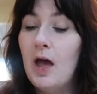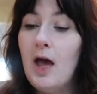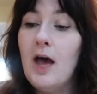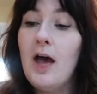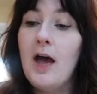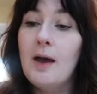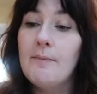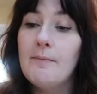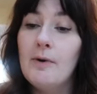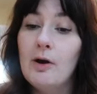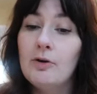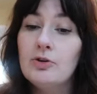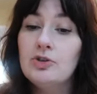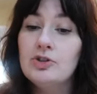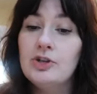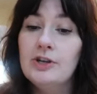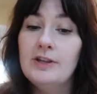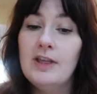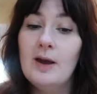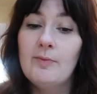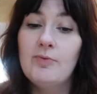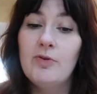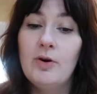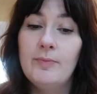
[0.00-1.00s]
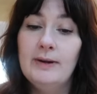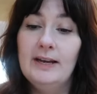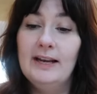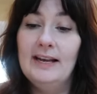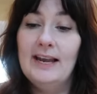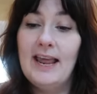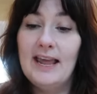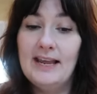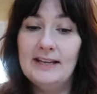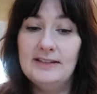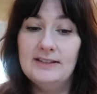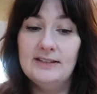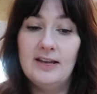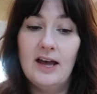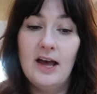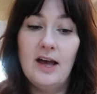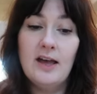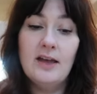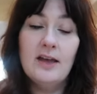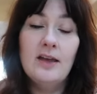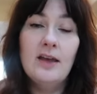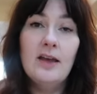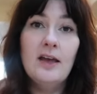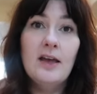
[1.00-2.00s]
I'll show you that properly
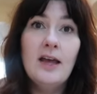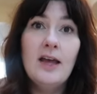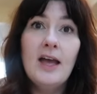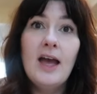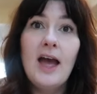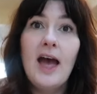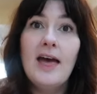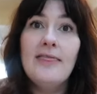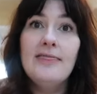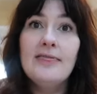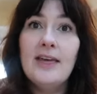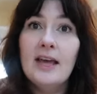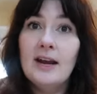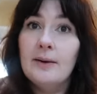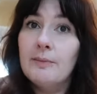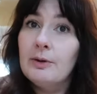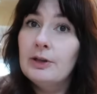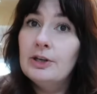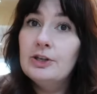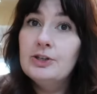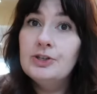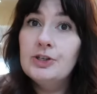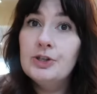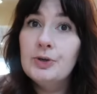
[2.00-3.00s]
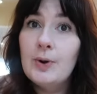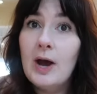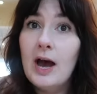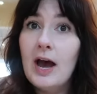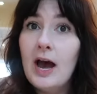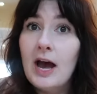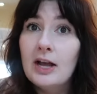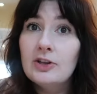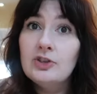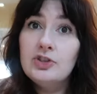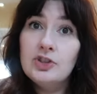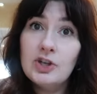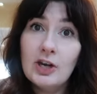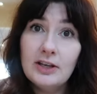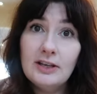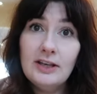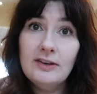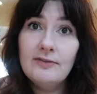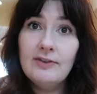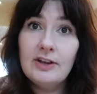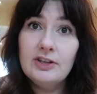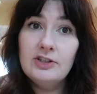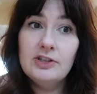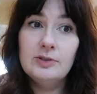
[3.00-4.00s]
later. And then I'm going to do a
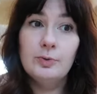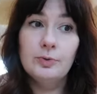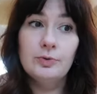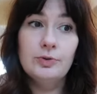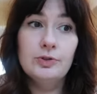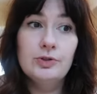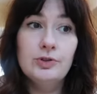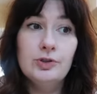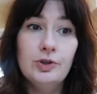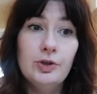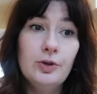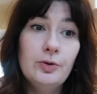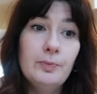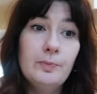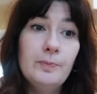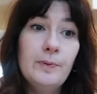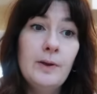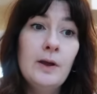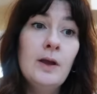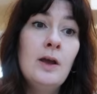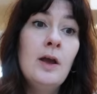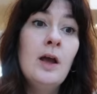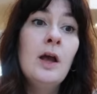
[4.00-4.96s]
chunky vegetable soup.